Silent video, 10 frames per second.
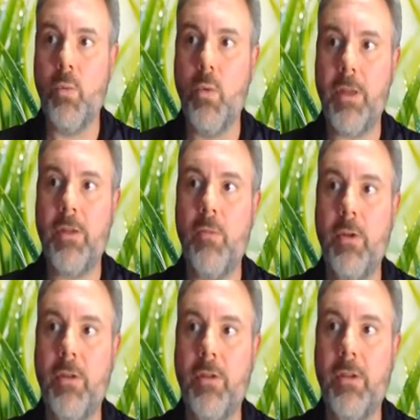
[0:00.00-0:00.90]

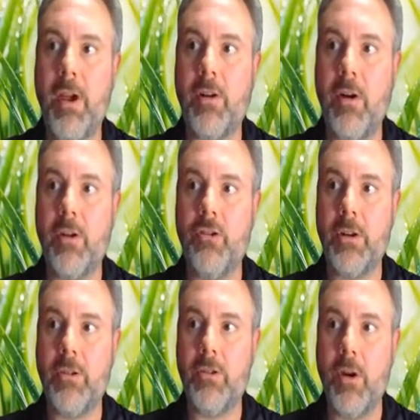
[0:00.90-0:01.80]
with the
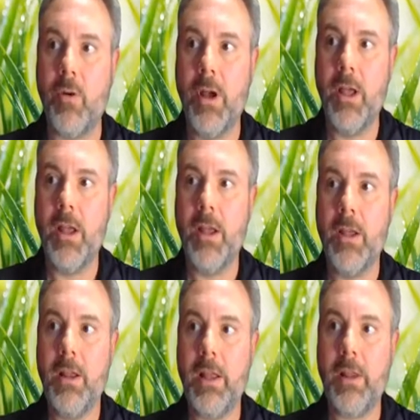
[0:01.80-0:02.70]
technology. So
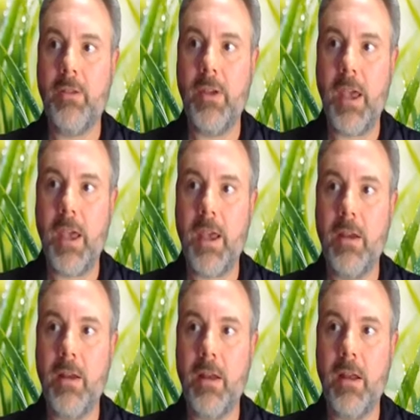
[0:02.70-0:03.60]
let's
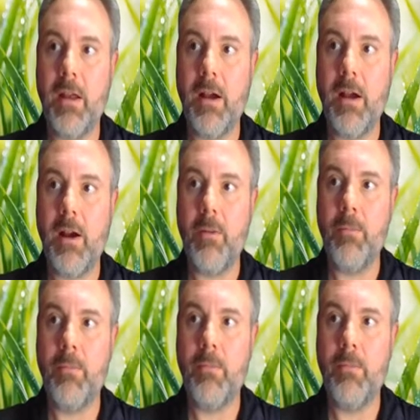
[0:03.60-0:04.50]
say
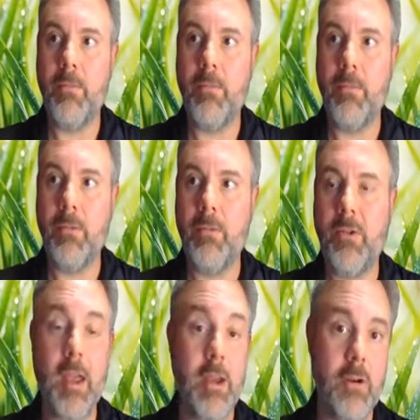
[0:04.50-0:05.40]

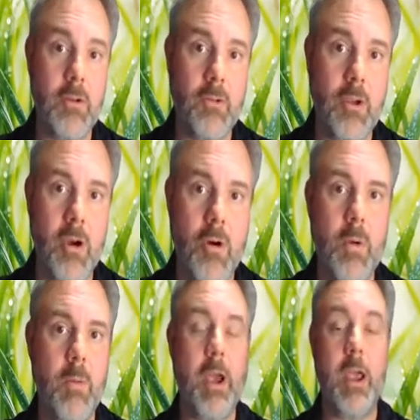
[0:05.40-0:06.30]
10 years ago,
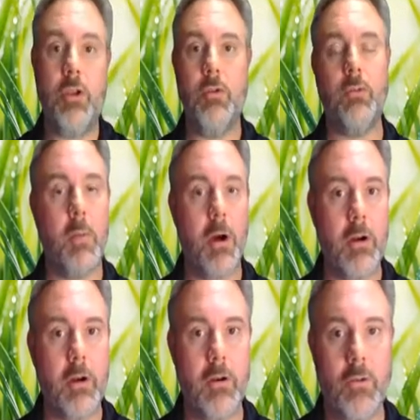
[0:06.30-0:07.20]
we might use
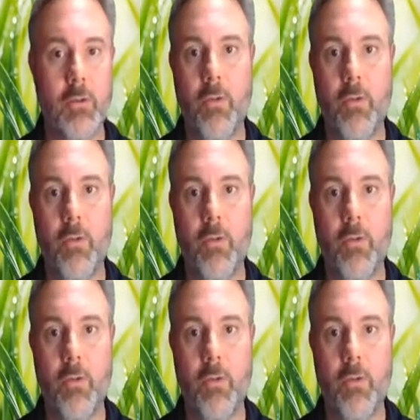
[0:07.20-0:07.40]
markers